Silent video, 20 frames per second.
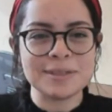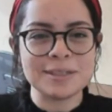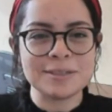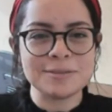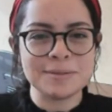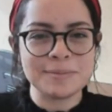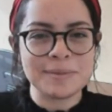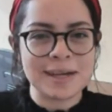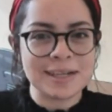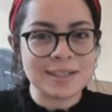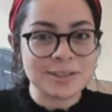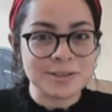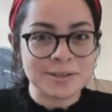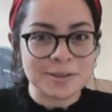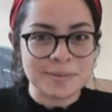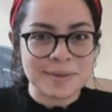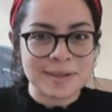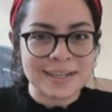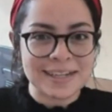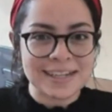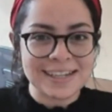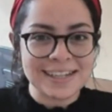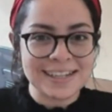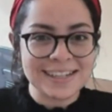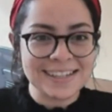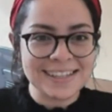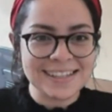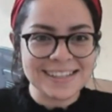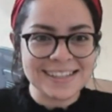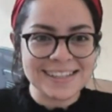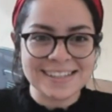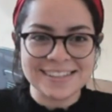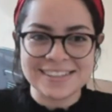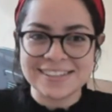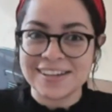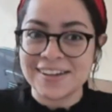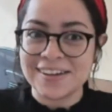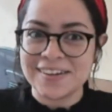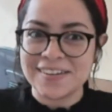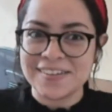brings me back to Romania.
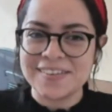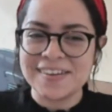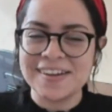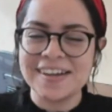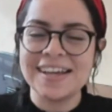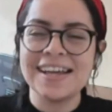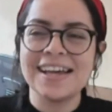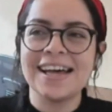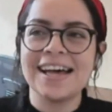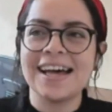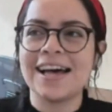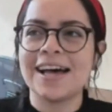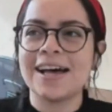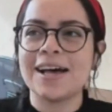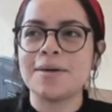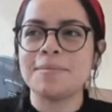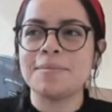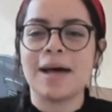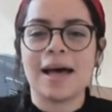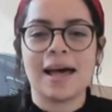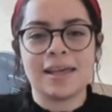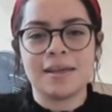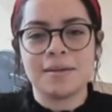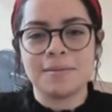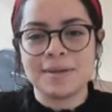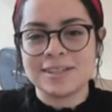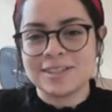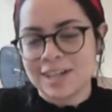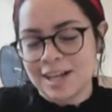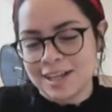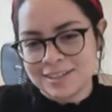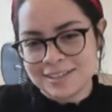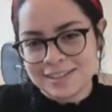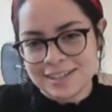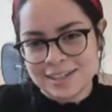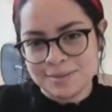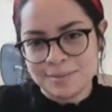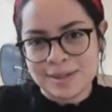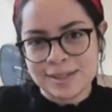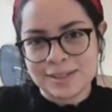So I am a child
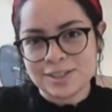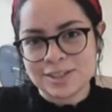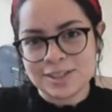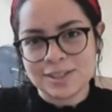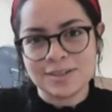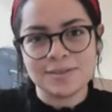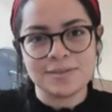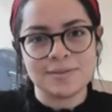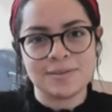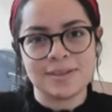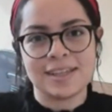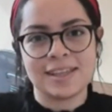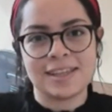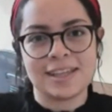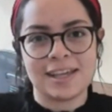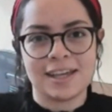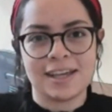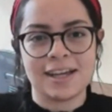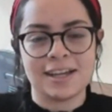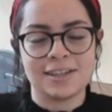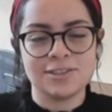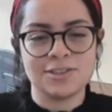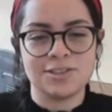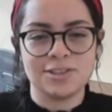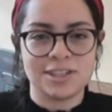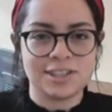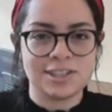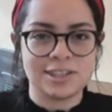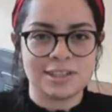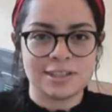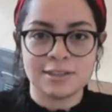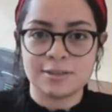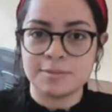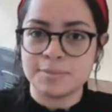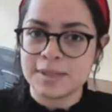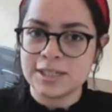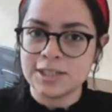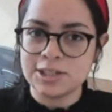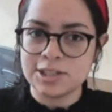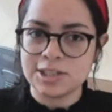study major with a concentration in
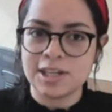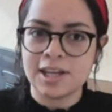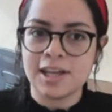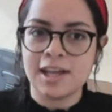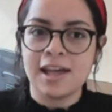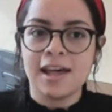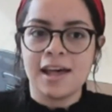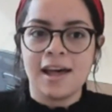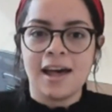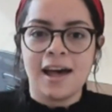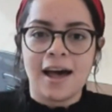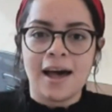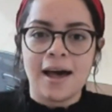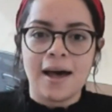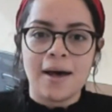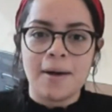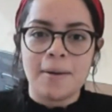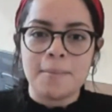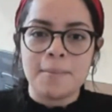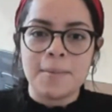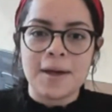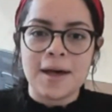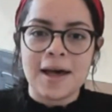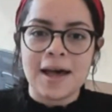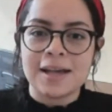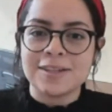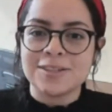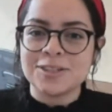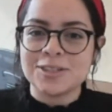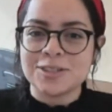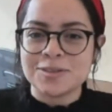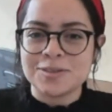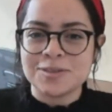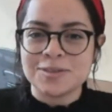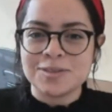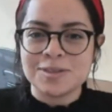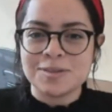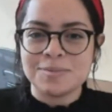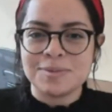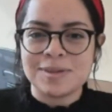speech. I
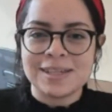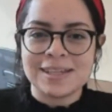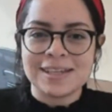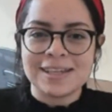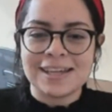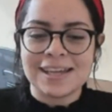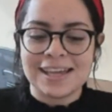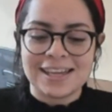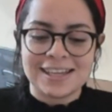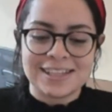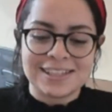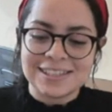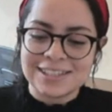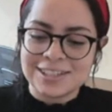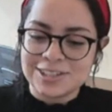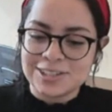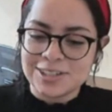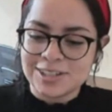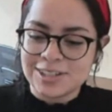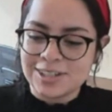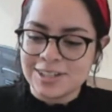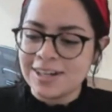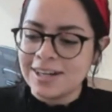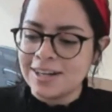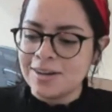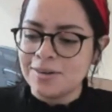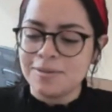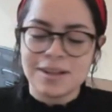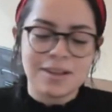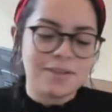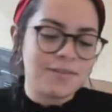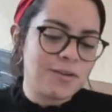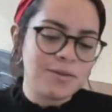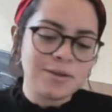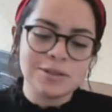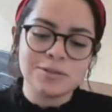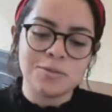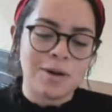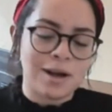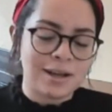chose to be a teacher. Well, I've
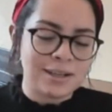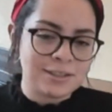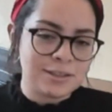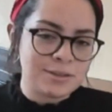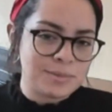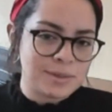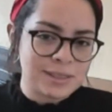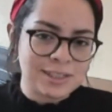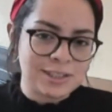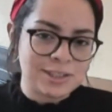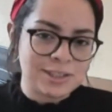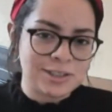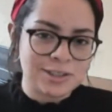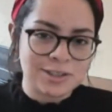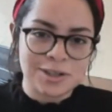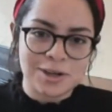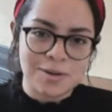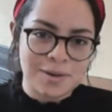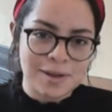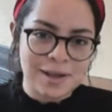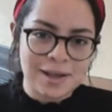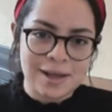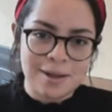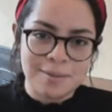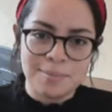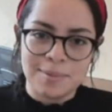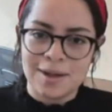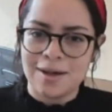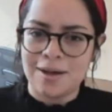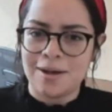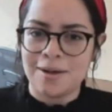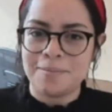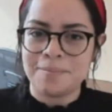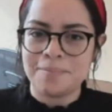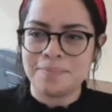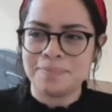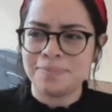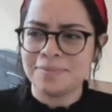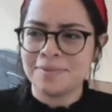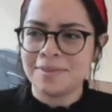always wanted to be a teacher growing up.
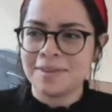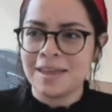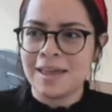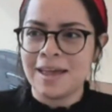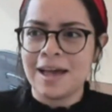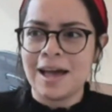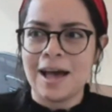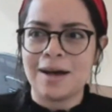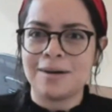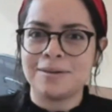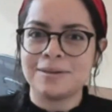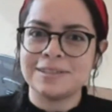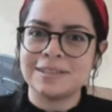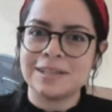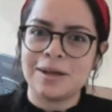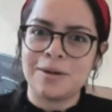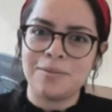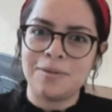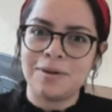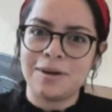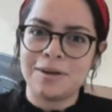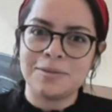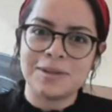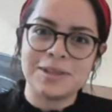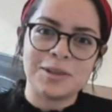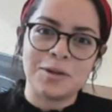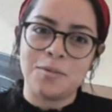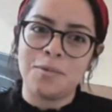I was that one with the